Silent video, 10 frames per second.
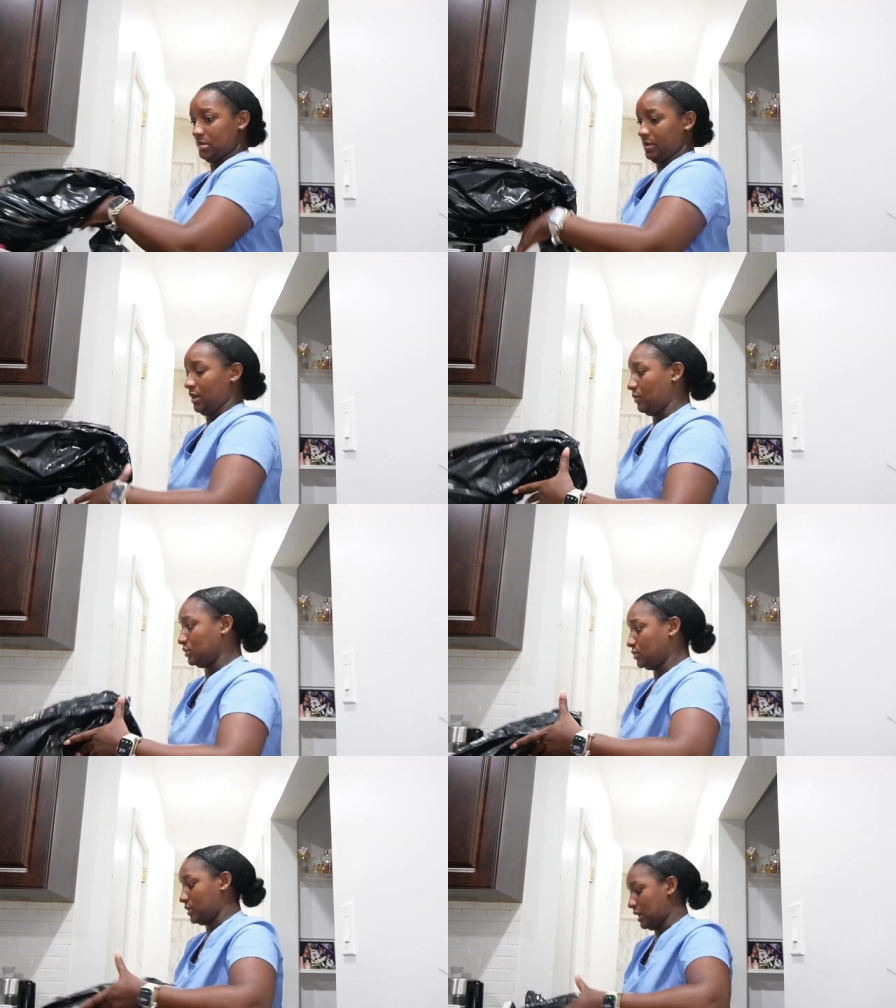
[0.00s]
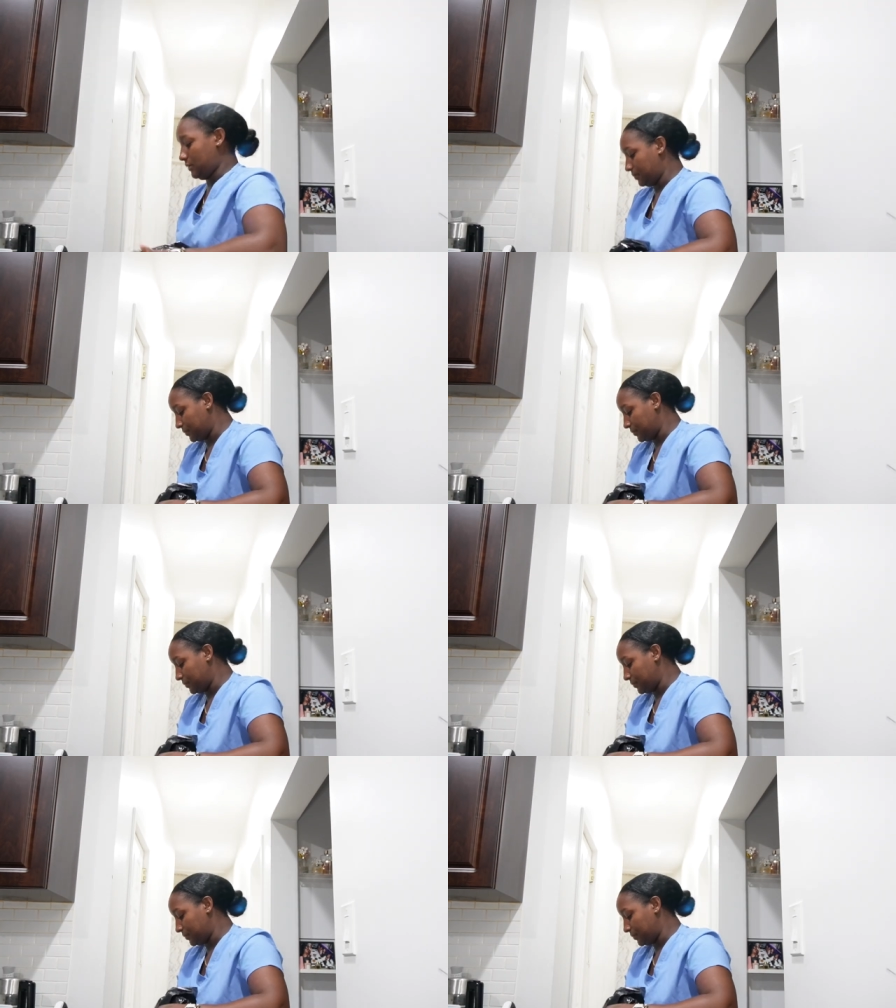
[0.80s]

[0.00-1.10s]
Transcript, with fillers: But yeah, we'll do that.